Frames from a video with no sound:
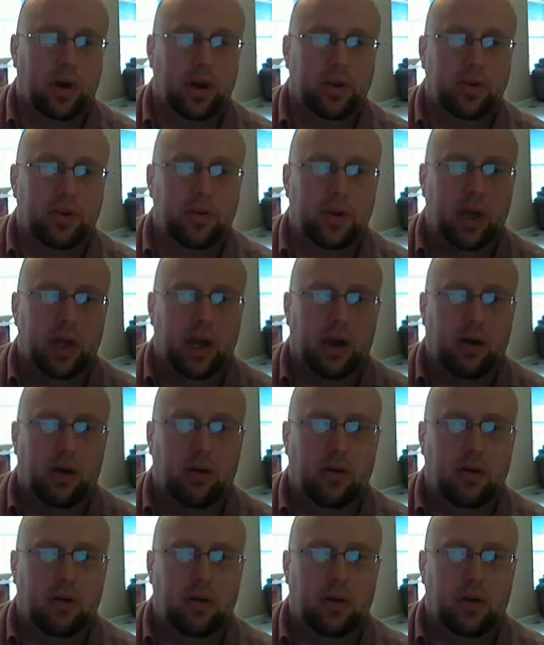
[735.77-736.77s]
because
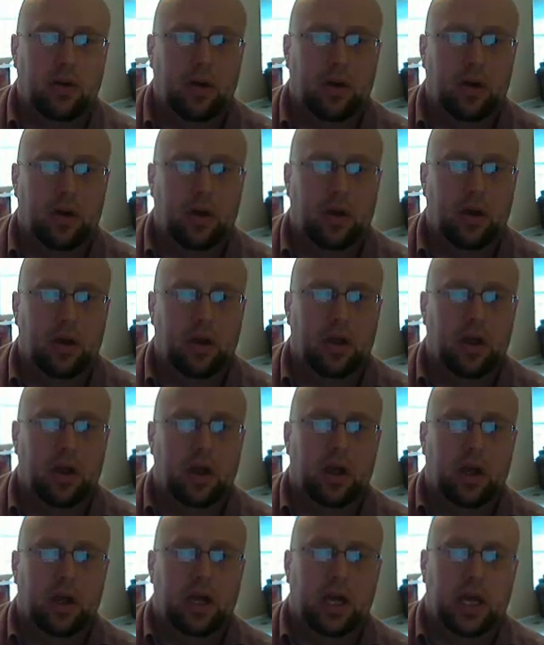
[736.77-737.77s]
for this one
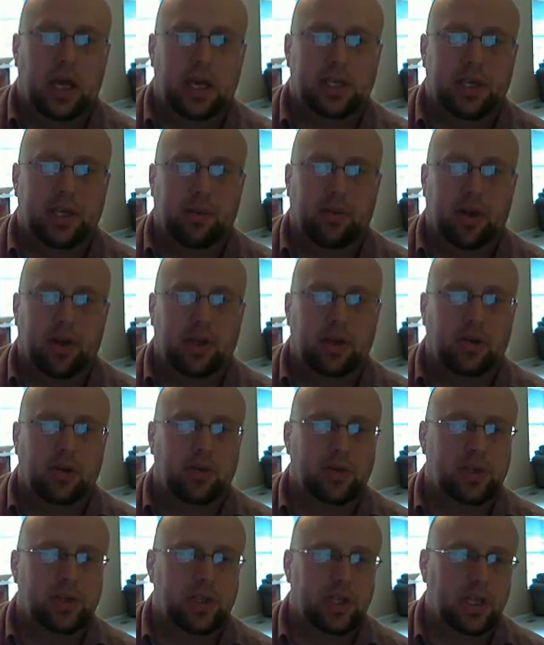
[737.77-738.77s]
time here,
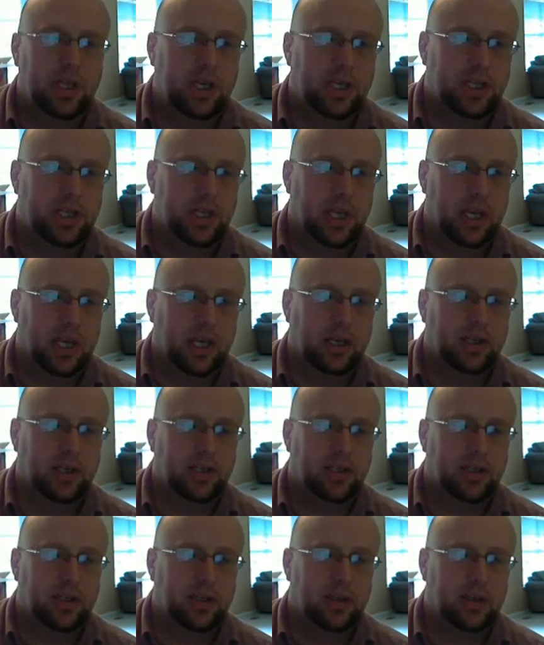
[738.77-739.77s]
what we're going to do
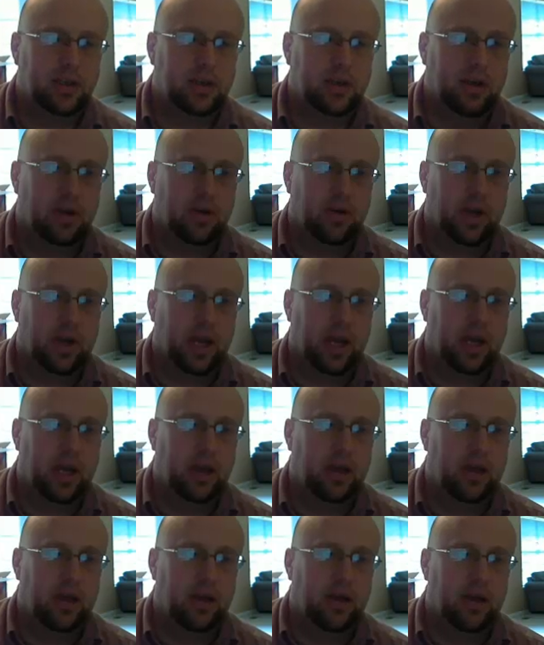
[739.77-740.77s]
now
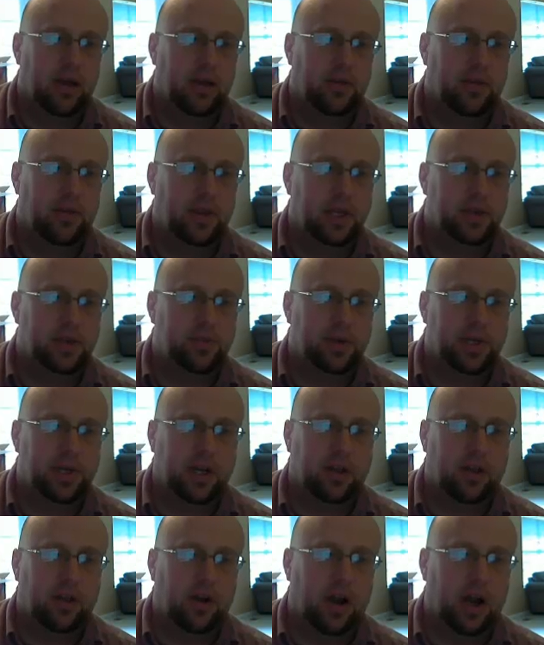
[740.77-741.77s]
is I'm going
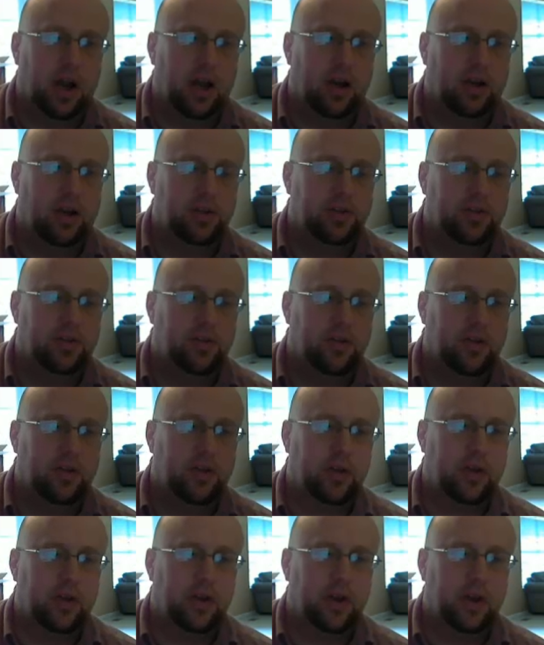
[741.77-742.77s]
to use these
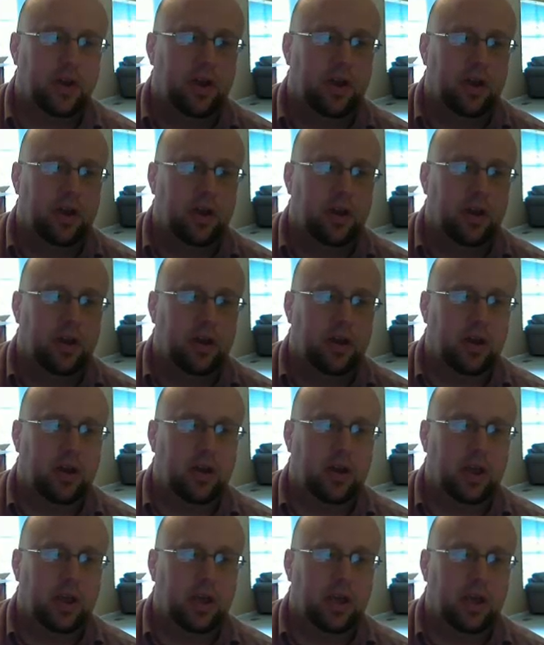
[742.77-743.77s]
things,
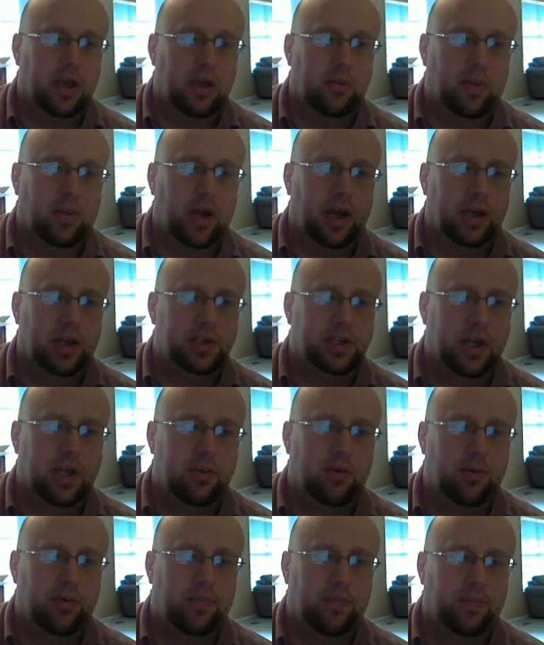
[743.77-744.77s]
okay, these
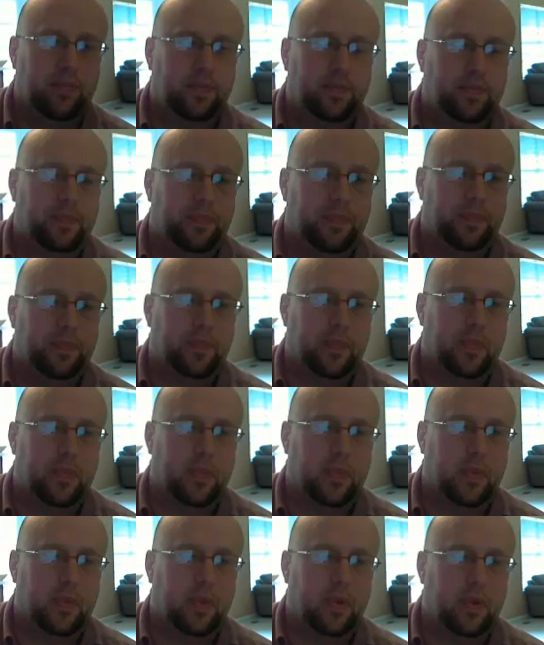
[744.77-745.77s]
particular ions
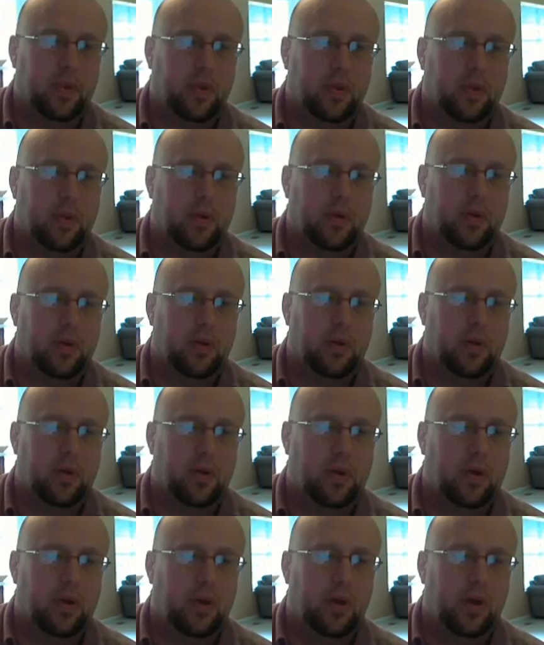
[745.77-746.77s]

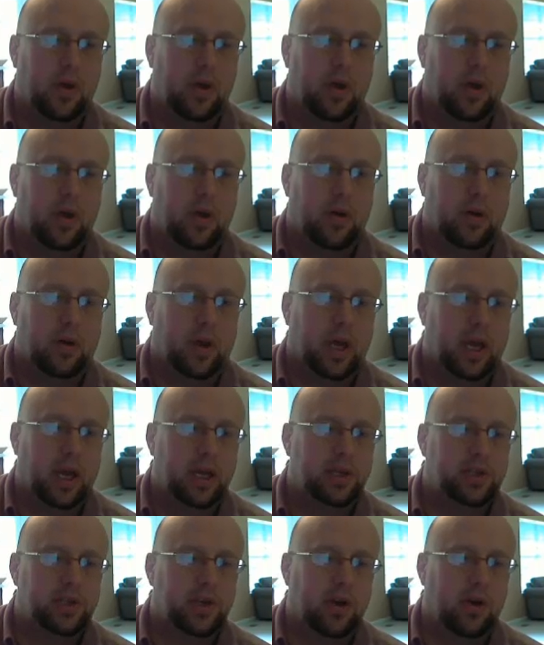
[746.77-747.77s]
in my ice
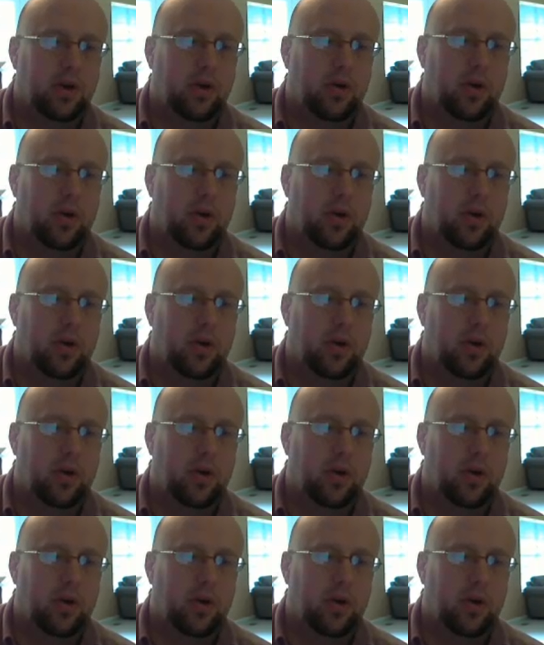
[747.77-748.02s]
table.